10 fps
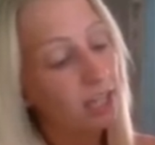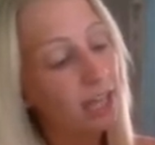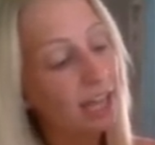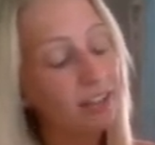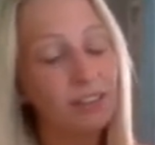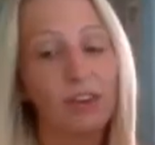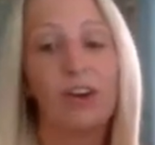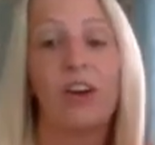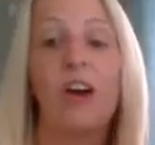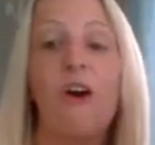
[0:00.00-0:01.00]
like
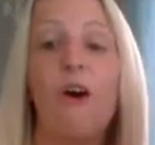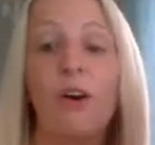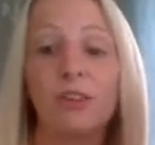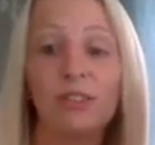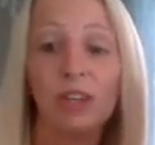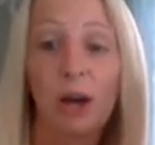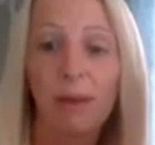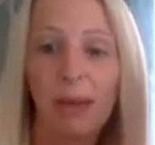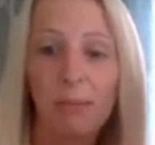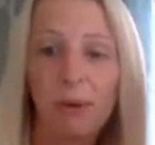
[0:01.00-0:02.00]
so, onto your
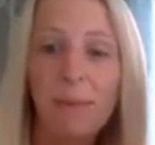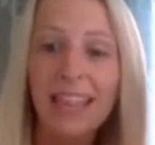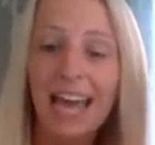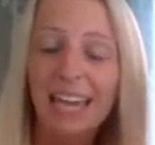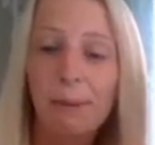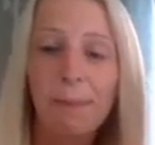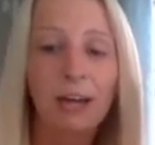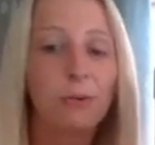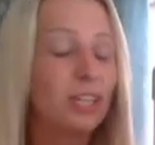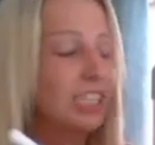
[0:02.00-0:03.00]
paper, a bit like a
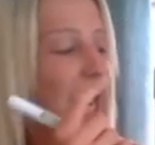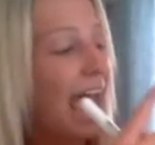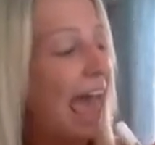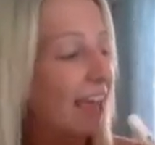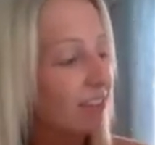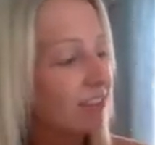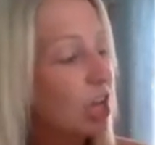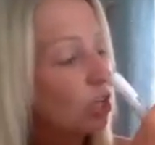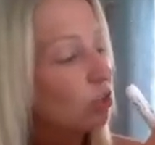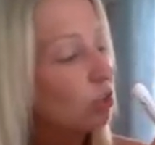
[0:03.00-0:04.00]
backward
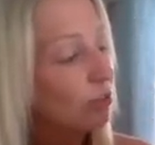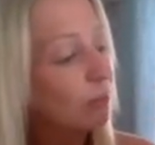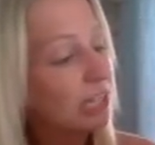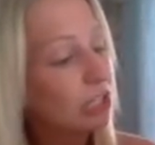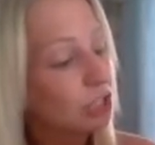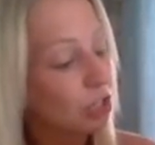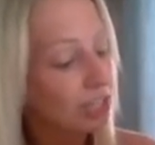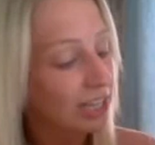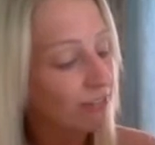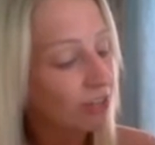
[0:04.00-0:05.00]
S. Just making sure
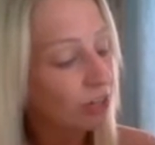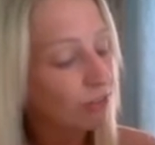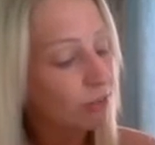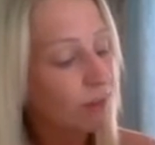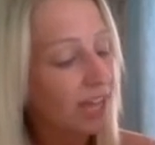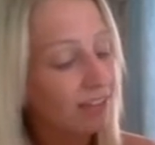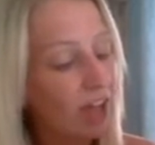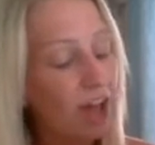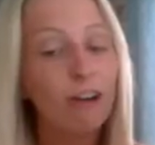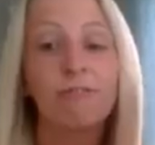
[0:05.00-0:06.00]
you're leaving enough space
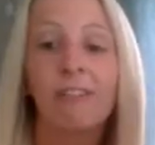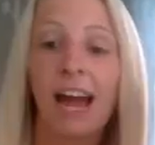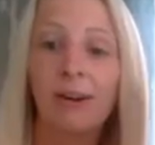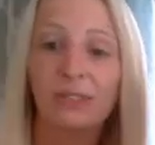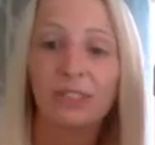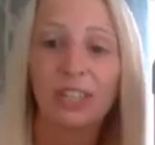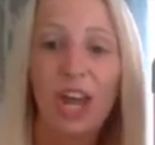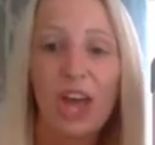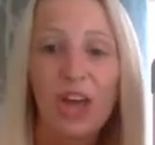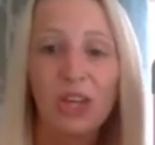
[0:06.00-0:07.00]
around
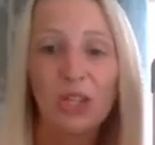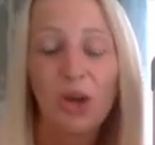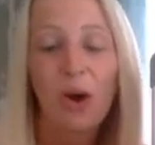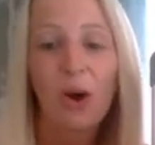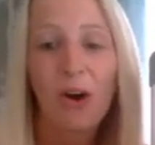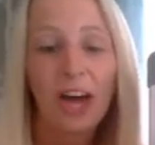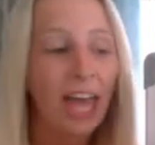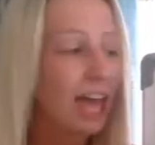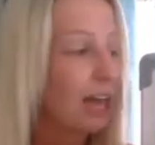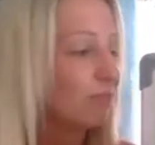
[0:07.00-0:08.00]
your
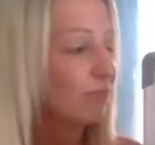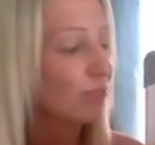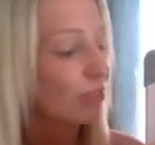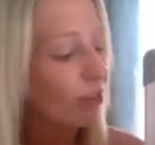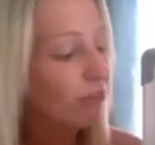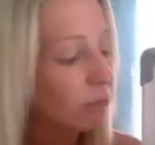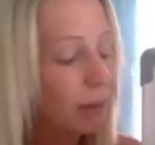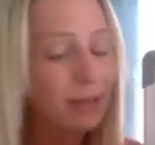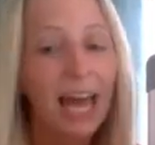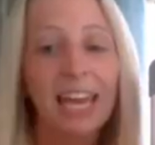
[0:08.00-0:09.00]
story
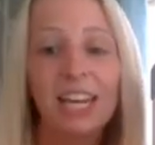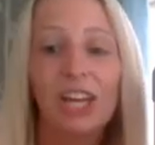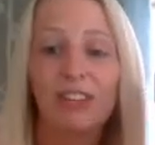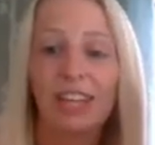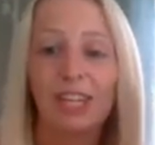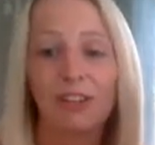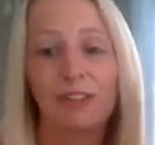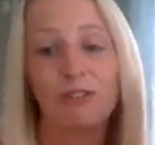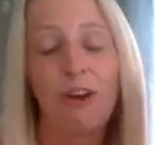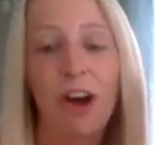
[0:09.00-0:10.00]
map line so that you
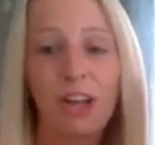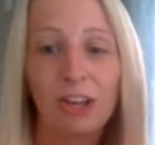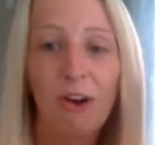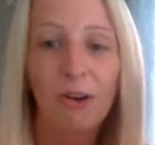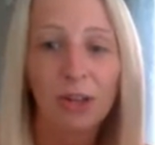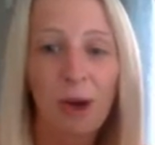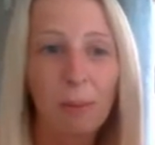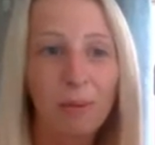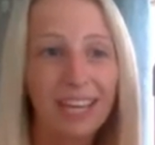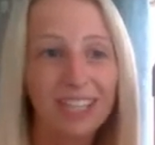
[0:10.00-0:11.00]
can draw all
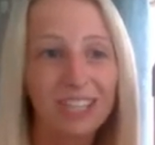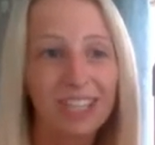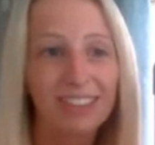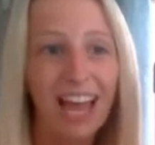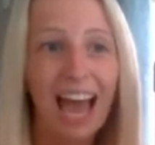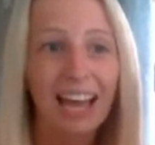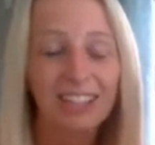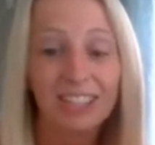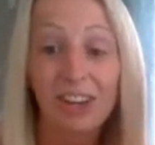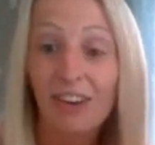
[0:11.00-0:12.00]
your pictures
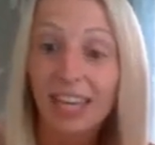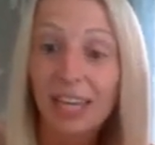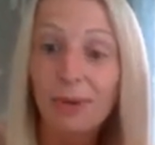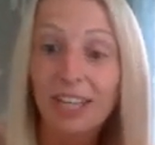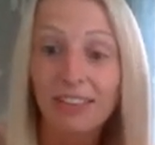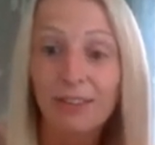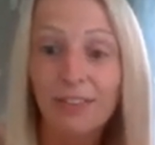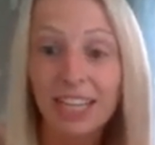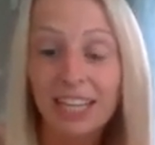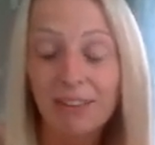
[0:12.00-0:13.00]
and your keywords. So
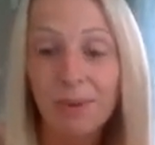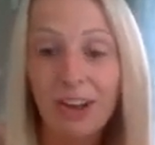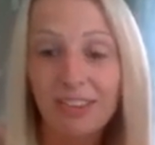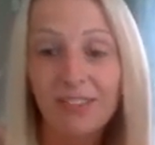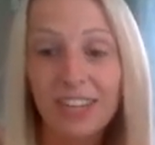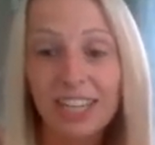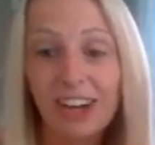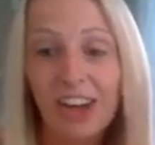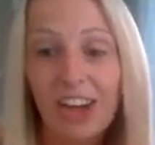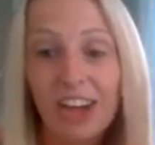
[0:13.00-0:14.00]
if you need to pause the
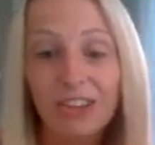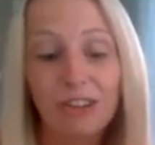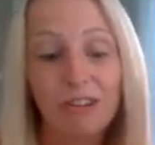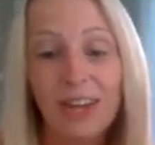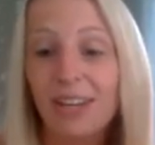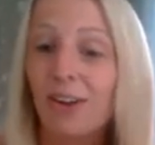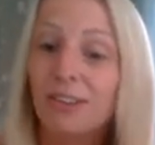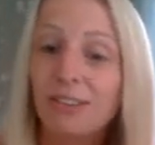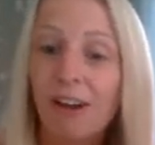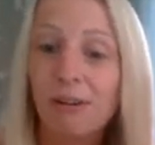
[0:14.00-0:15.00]
video to create
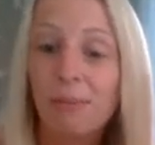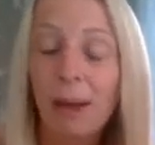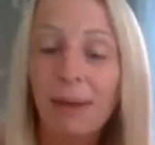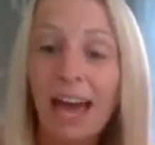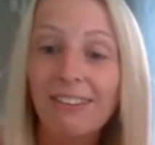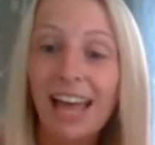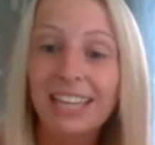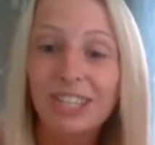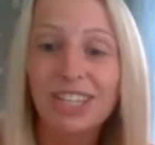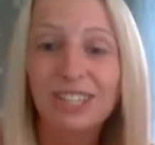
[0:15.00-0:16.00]
your story map
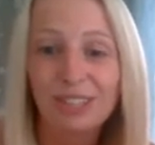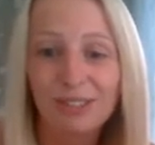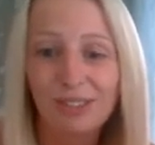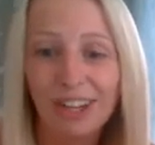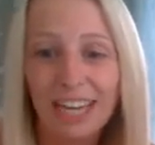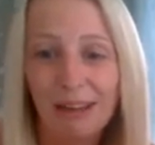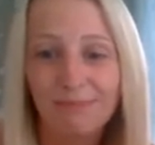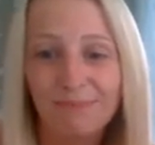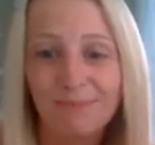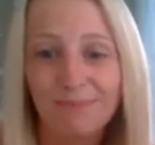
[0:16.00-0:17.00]
outline, you can do so
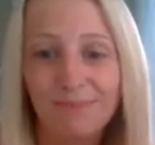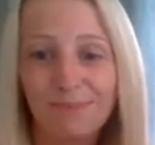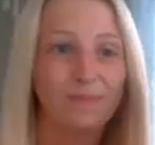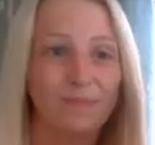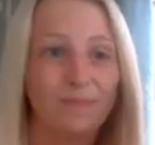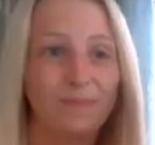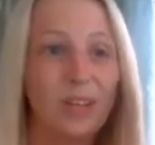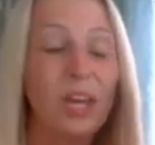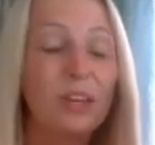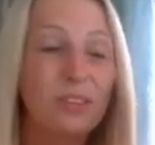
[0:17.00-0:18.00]
now.
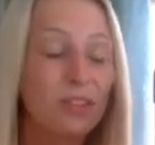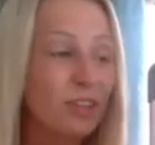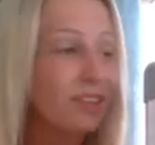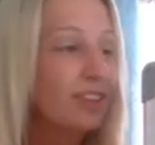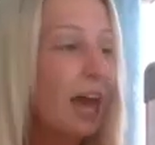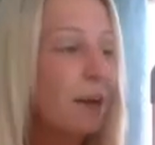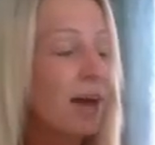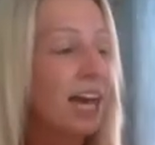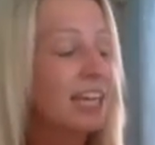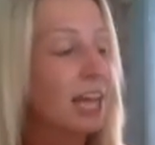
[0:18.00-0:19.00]
So to
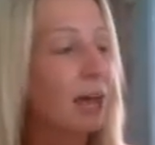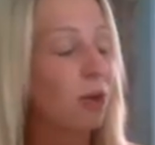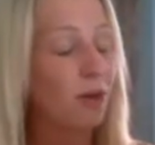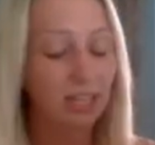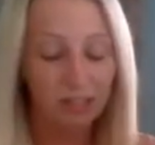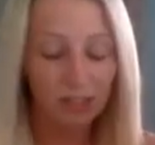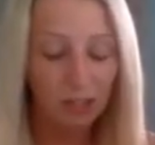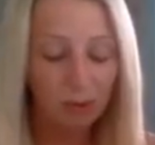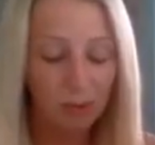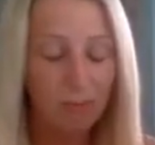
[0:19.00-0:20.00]
start mine, I'm going
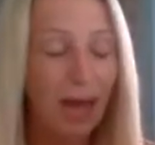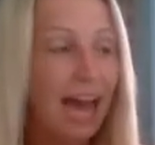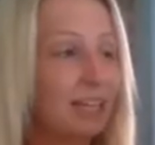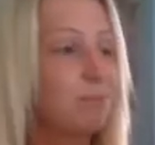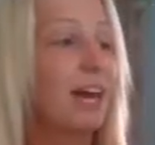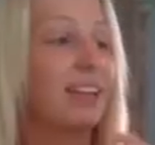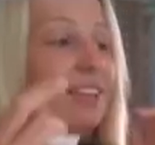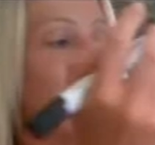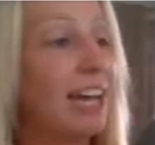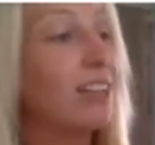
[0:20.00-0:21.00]
to add my
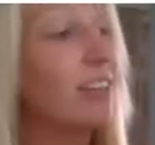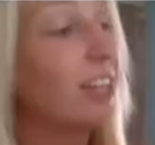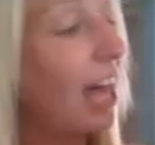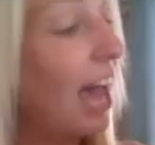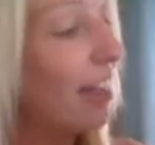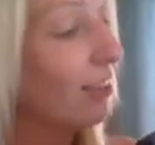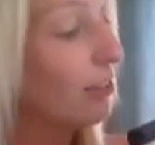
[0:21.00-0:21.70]
title at